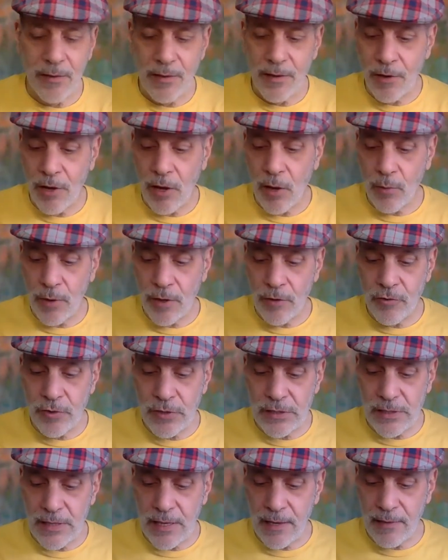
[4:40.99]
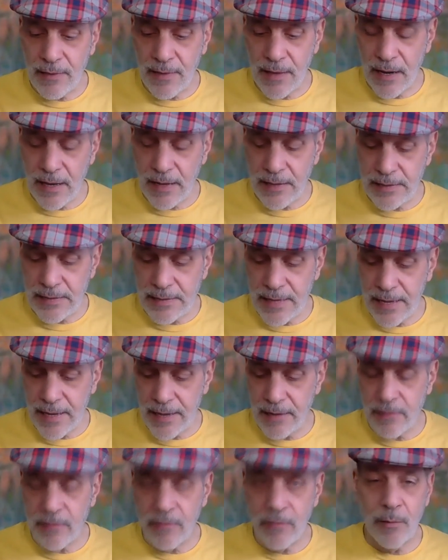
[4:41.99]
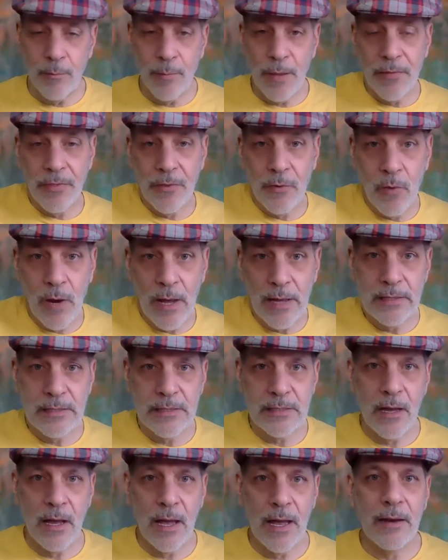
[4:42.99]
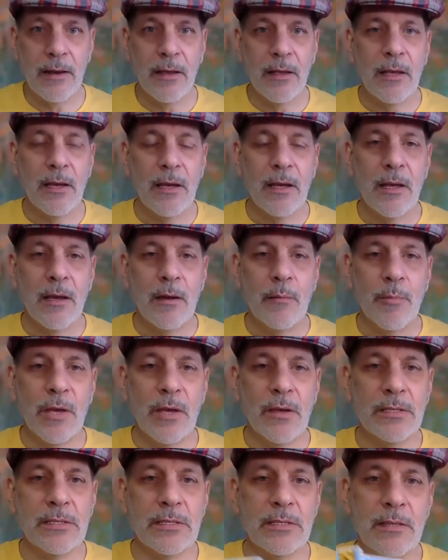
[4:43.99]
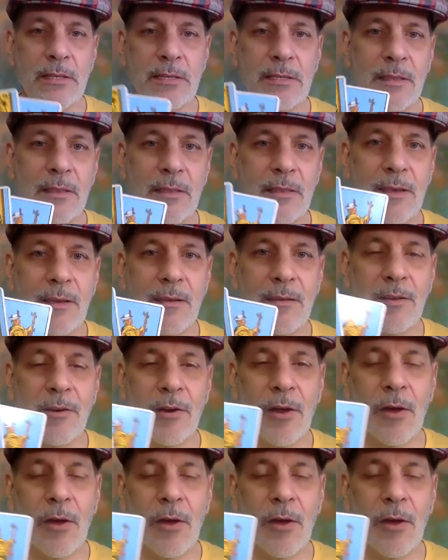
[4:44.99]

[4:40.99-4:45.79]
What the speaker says: you know, interesting that I said about the right side, because, the